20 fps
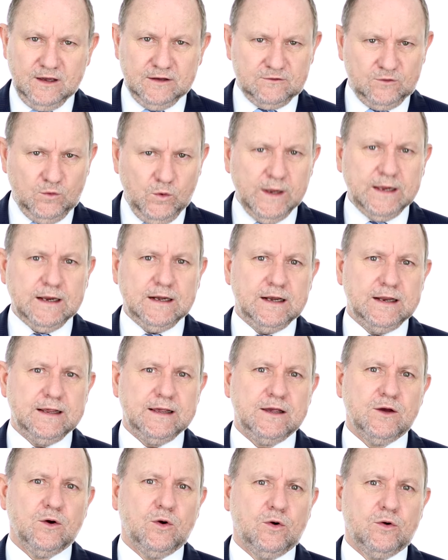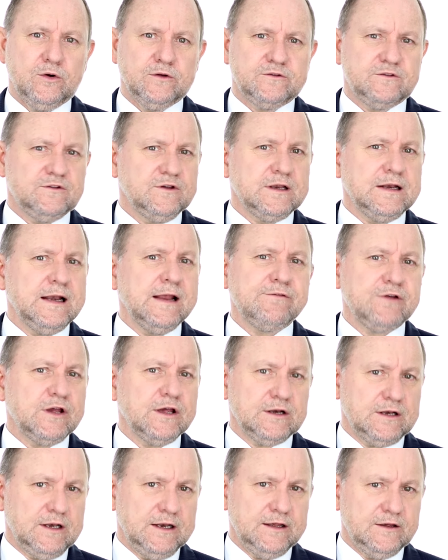as quickly or as
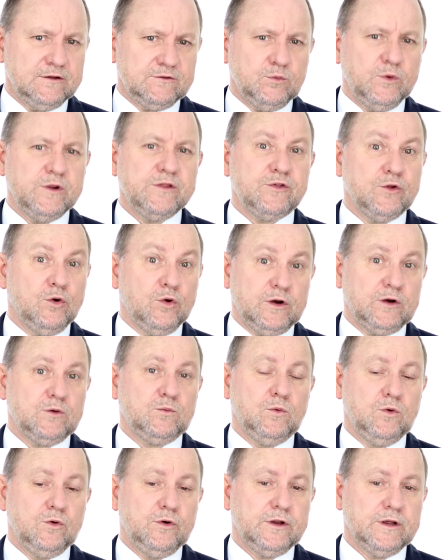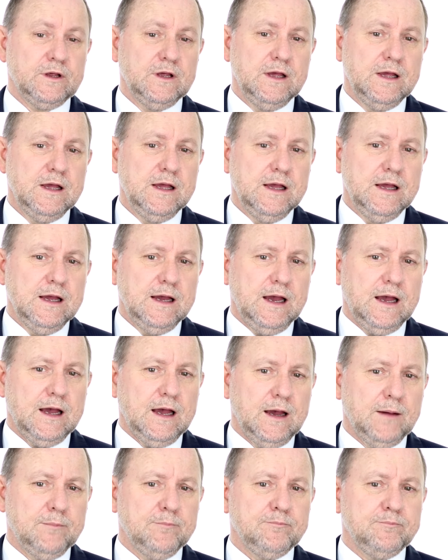significantly as we thought it would.
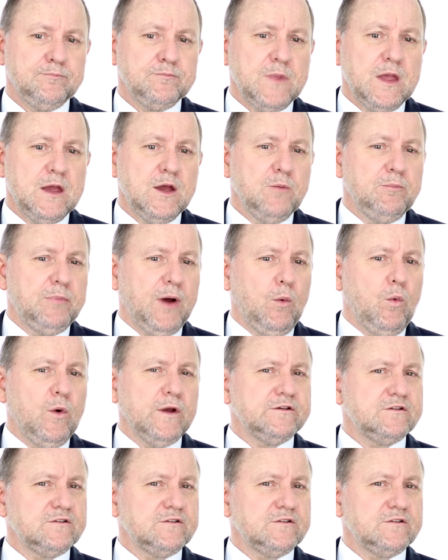But we